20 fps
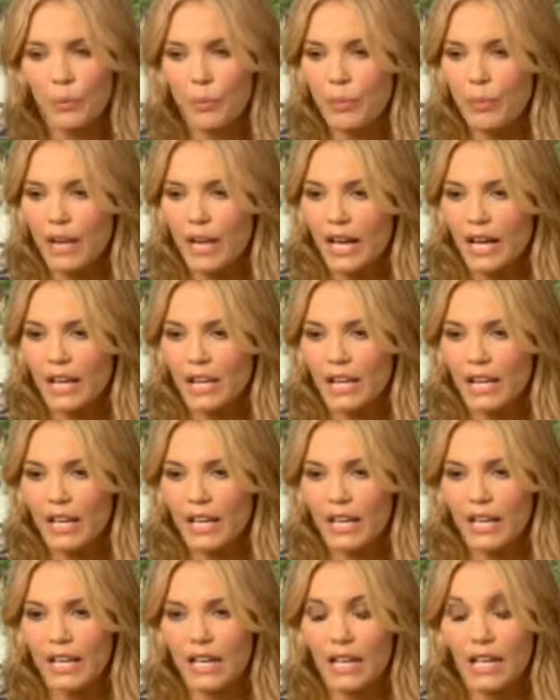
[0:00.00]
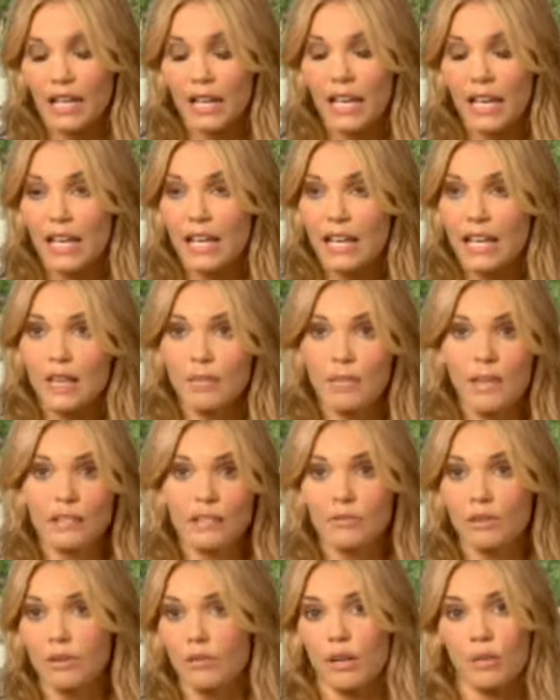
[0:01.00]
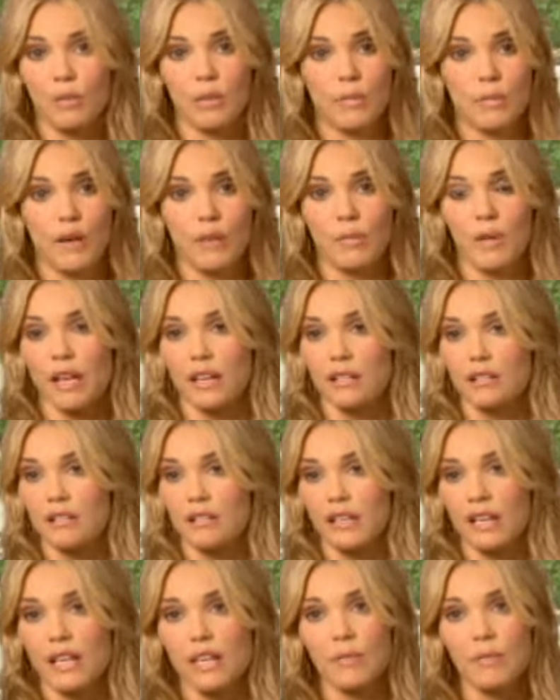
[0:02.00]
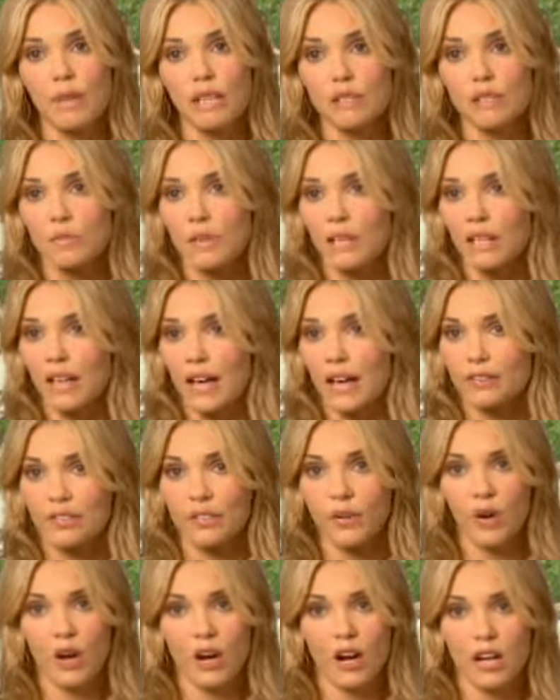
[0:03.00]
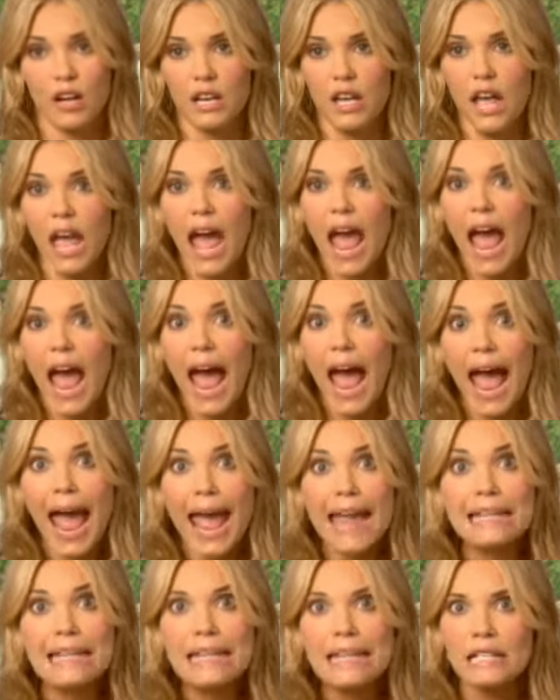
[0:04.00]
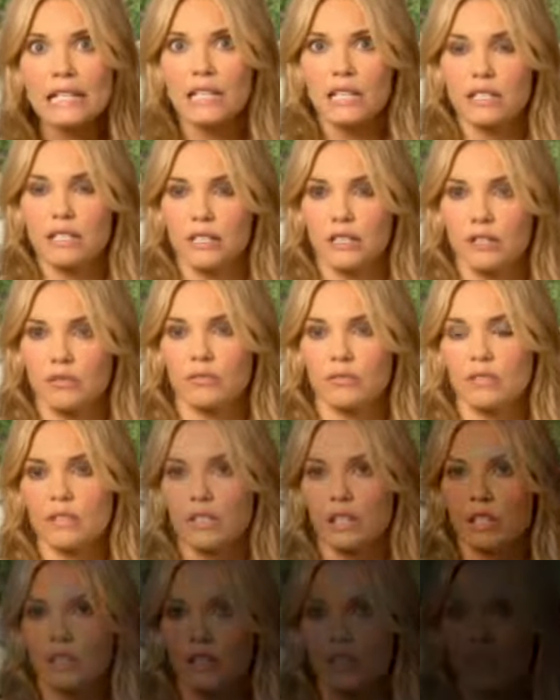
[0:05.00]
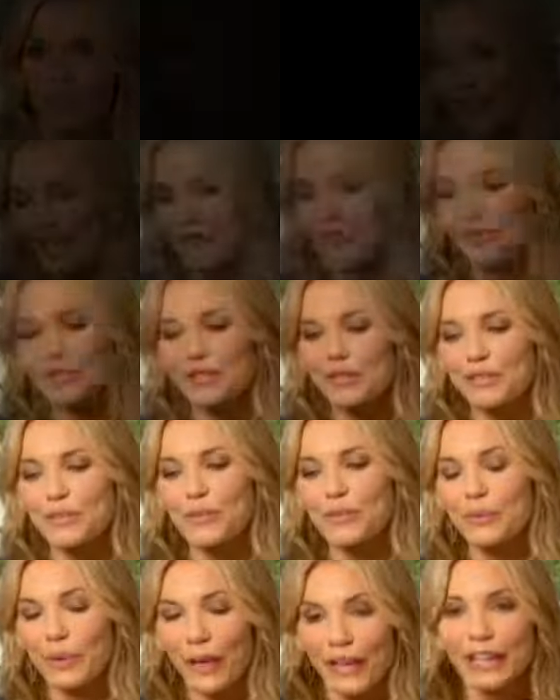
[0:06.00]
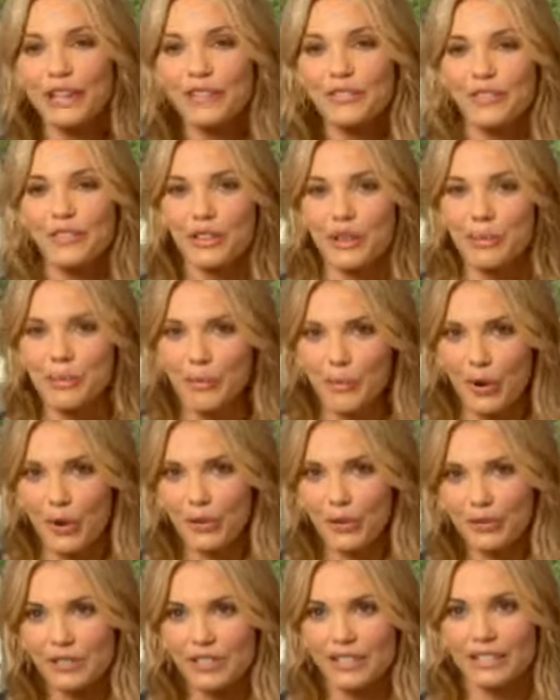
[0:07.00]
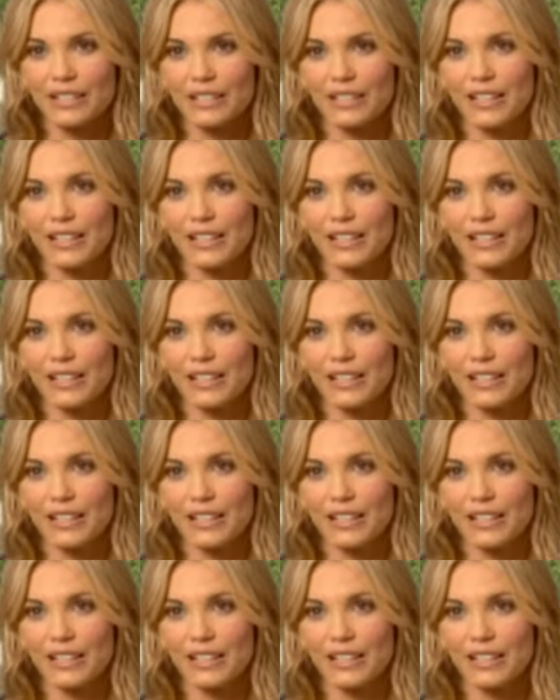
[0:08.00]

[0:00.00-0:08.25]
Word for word: but he makes me want to pee my pants. He makes me laugh so hard, and he does his own stunts. It was one of the most